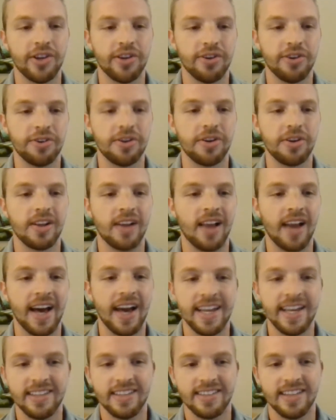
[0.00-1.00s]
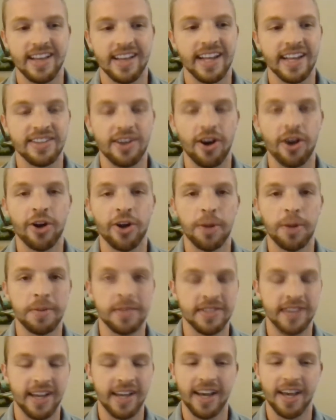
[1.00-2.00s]
your own clients and it's
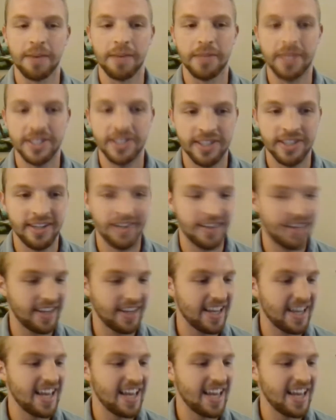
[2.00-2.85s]
100% commission.